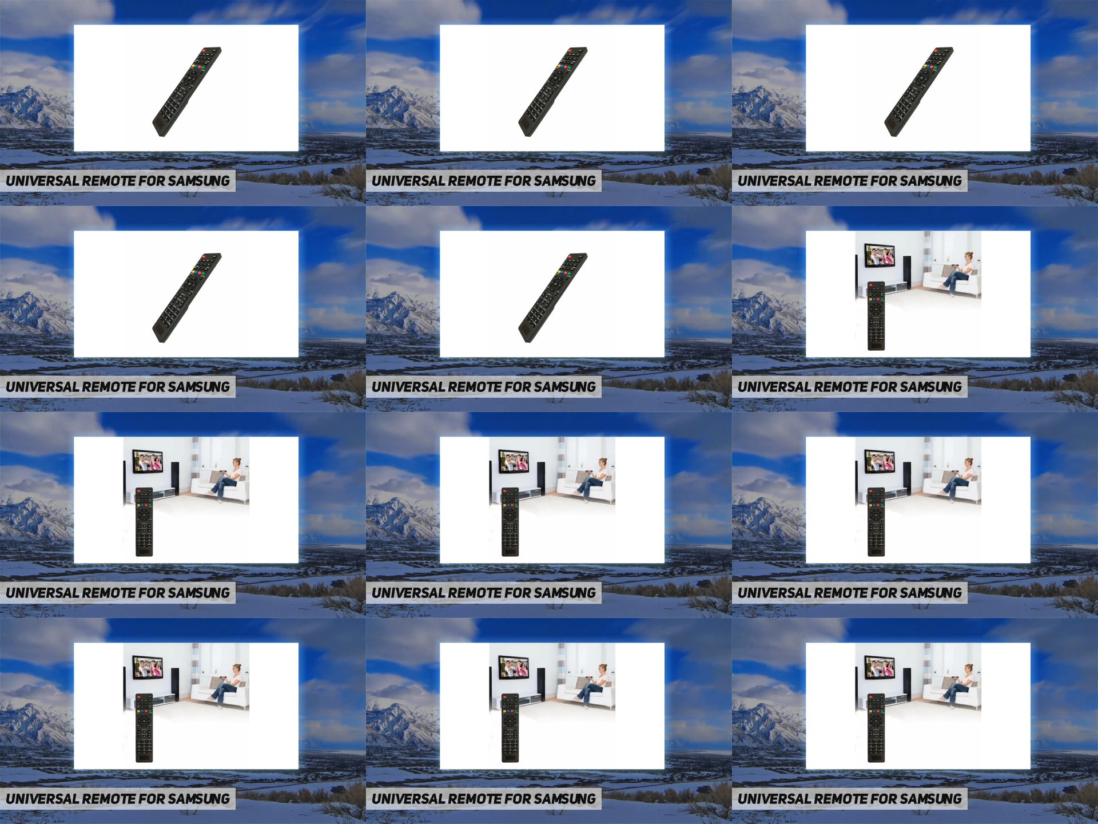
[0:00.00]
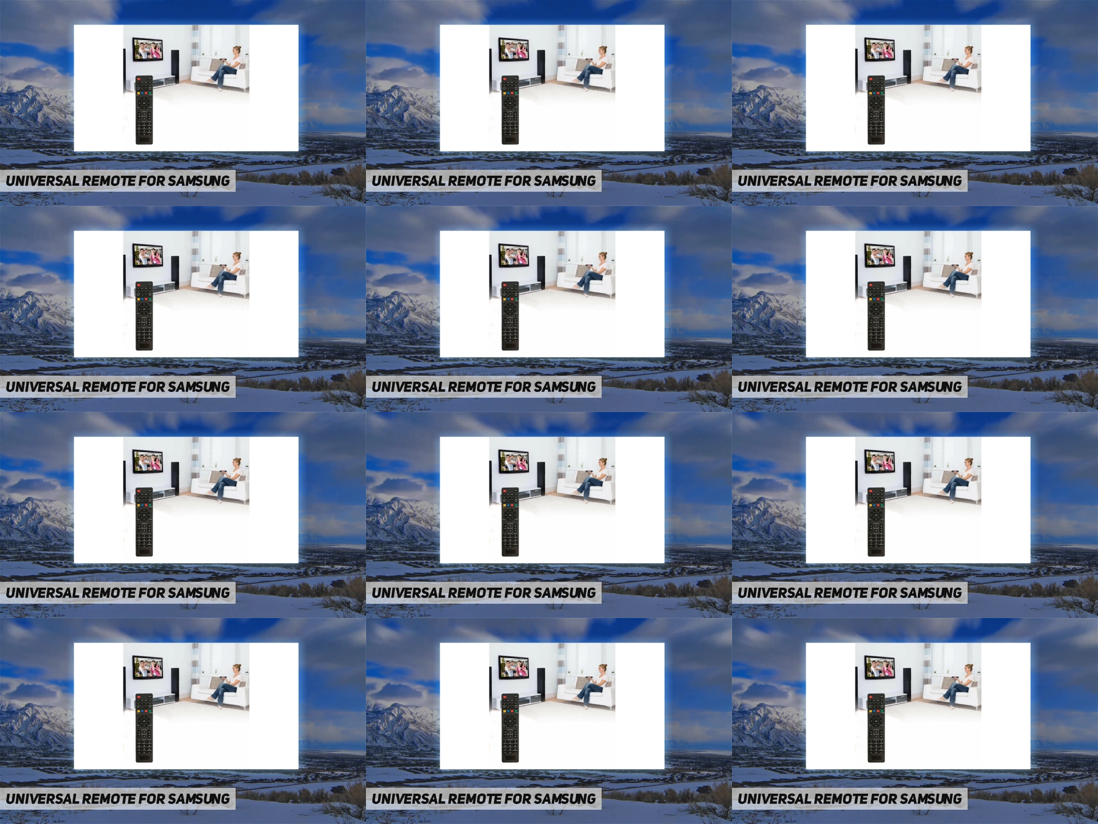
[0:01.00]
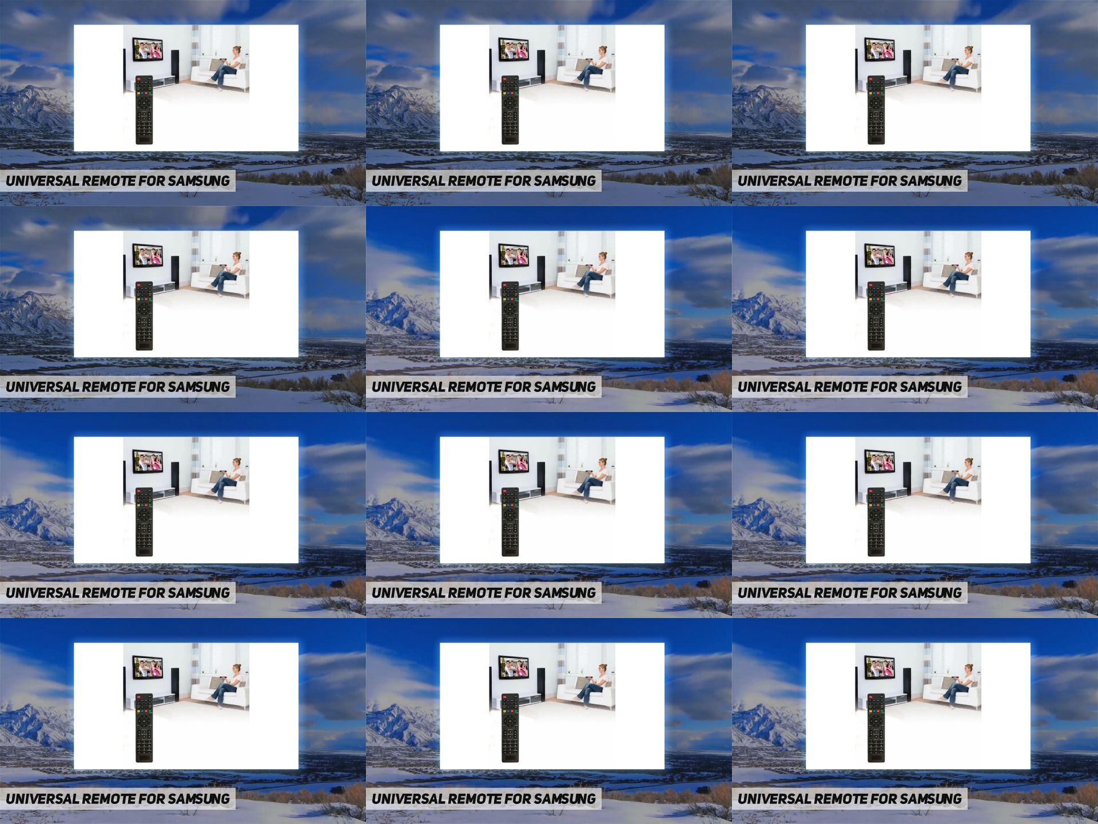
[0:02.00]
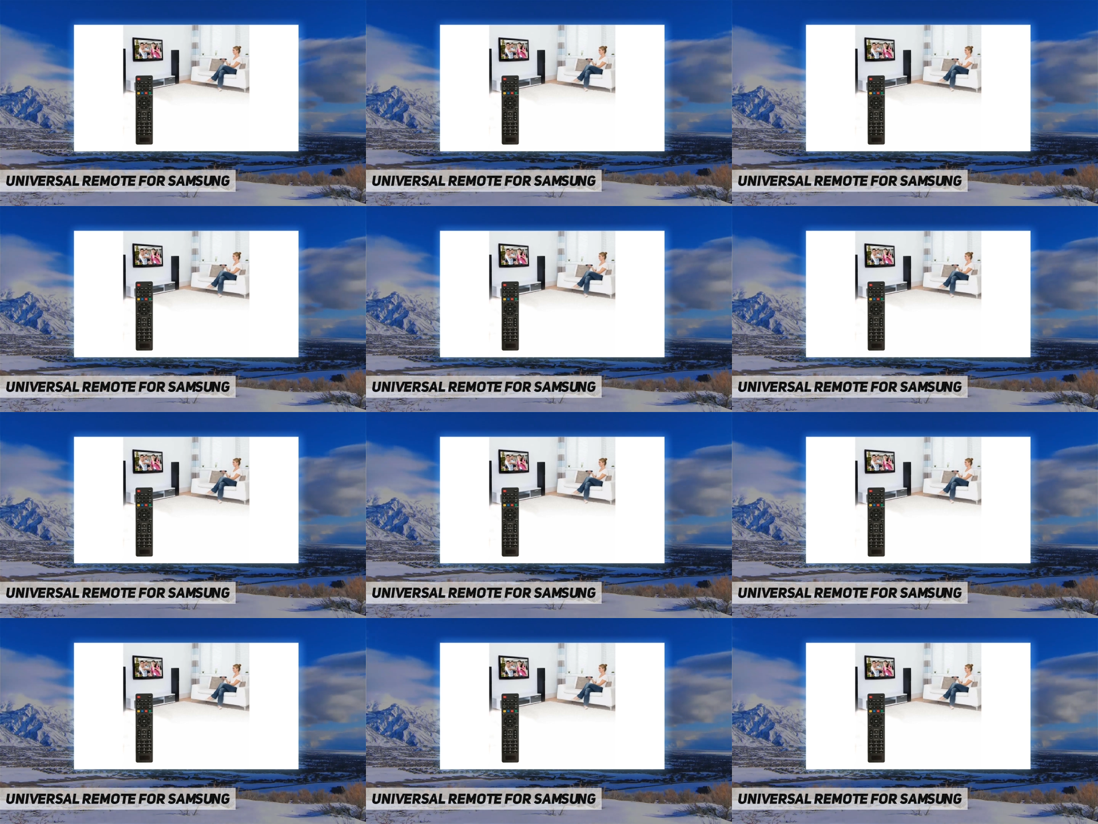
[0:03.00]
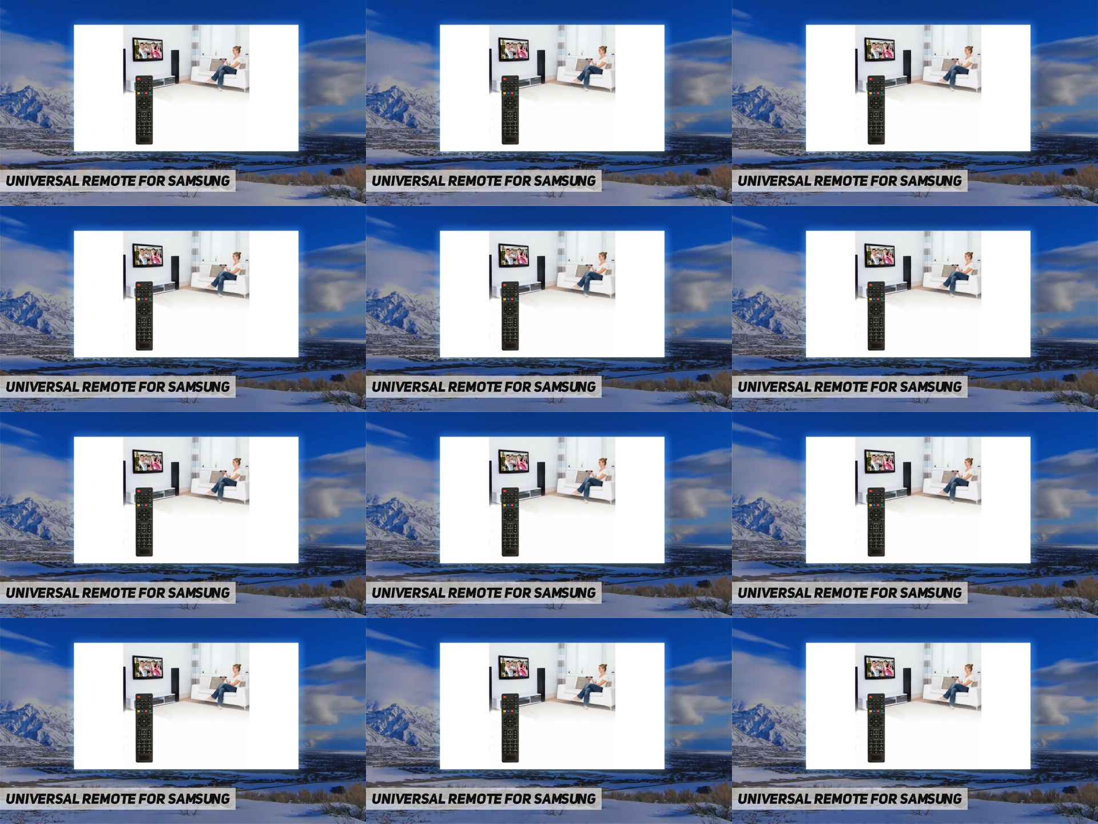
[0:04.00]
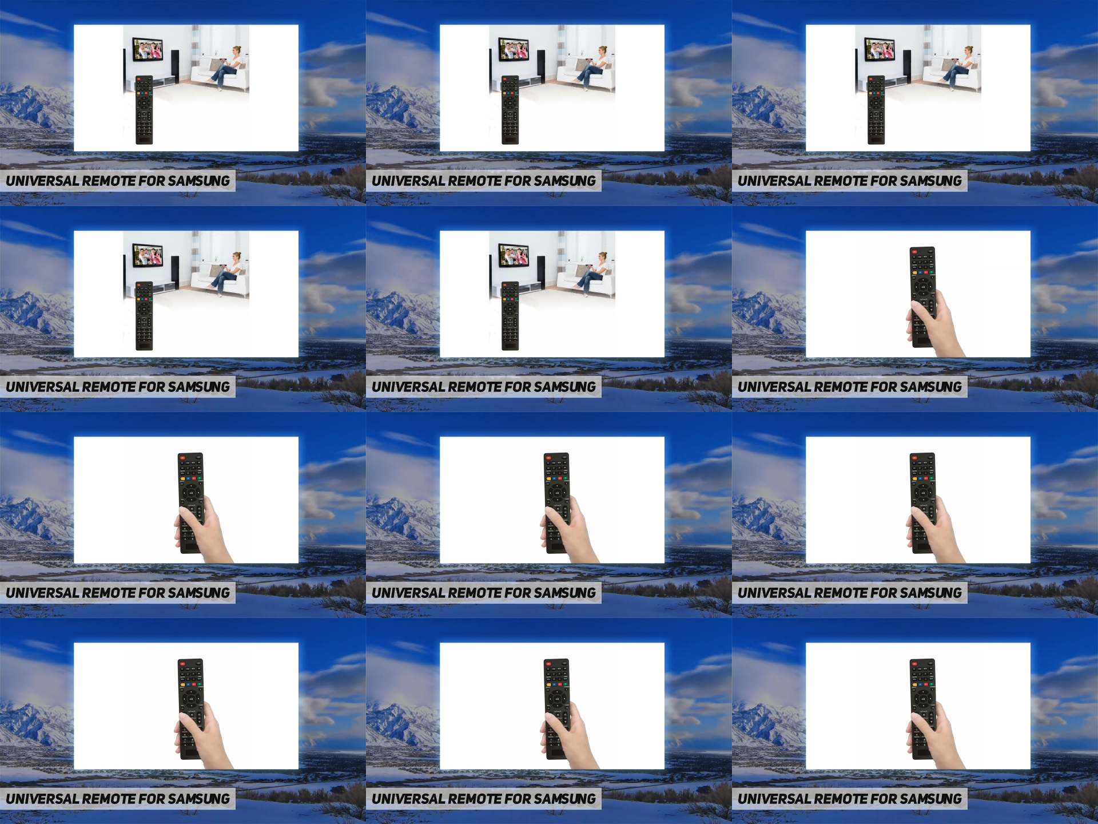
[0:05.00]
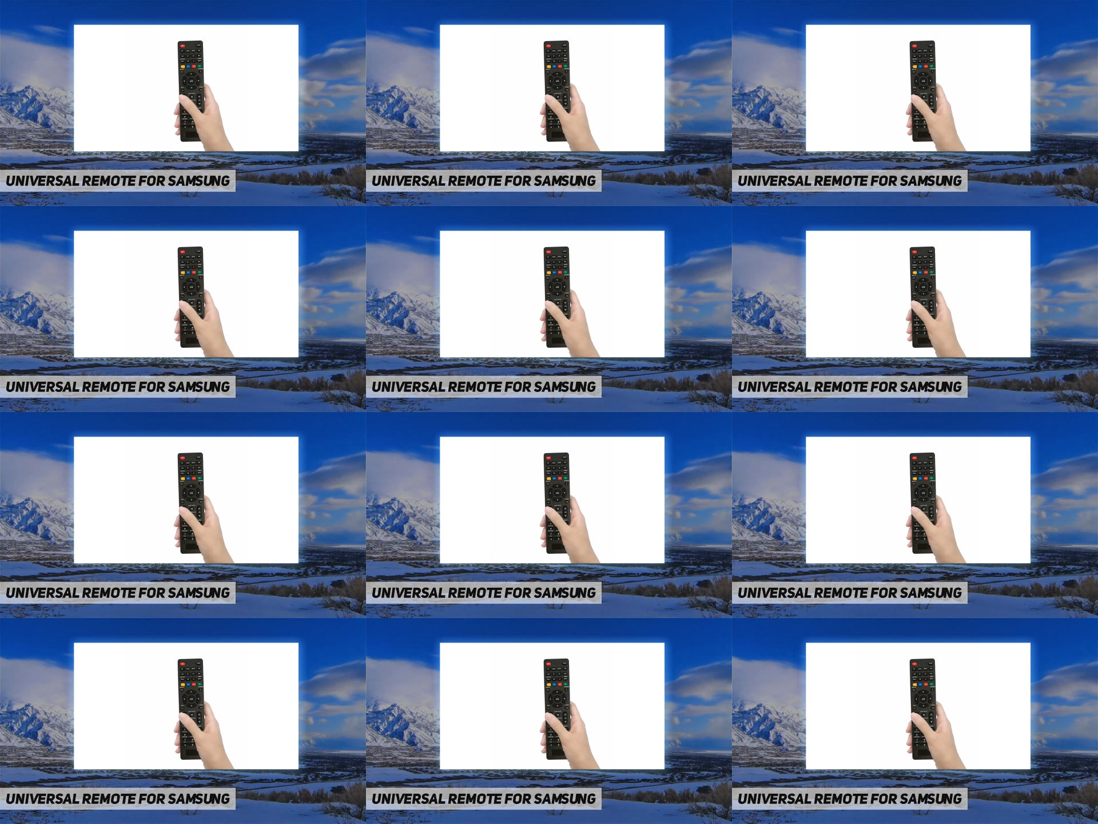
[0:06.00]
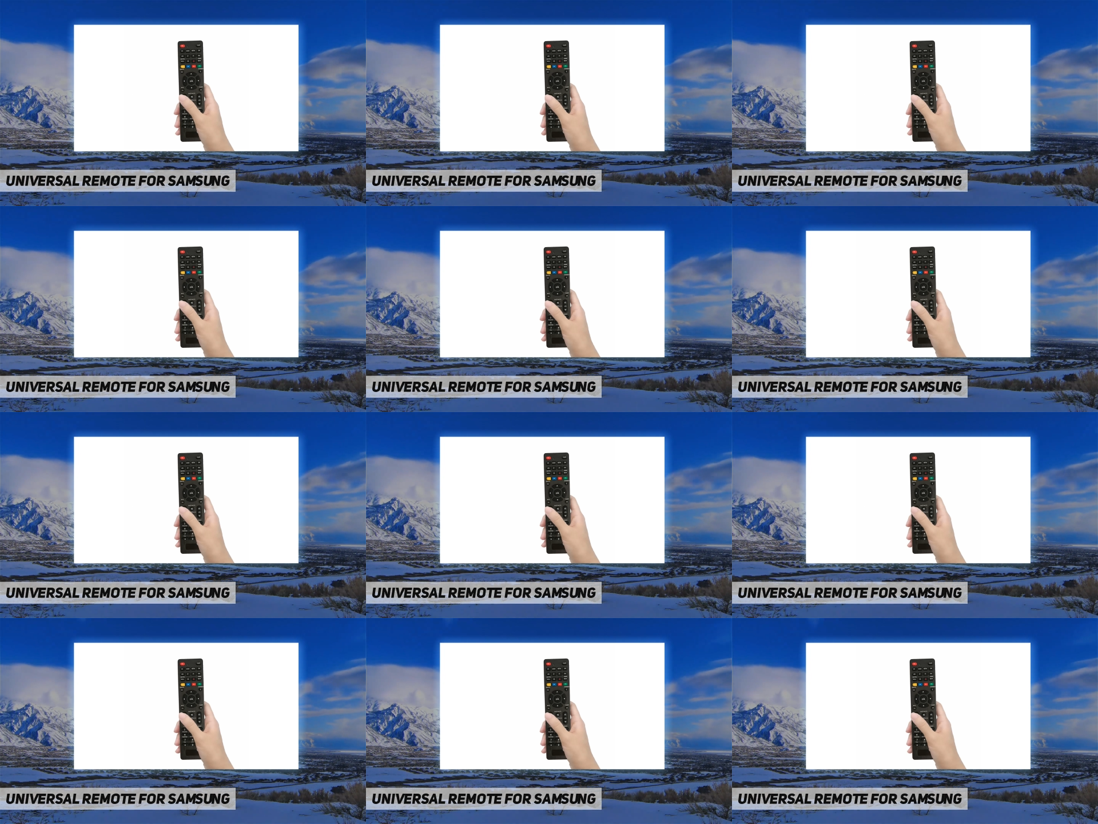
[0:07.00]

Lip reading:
Nobody's mouth can be seen.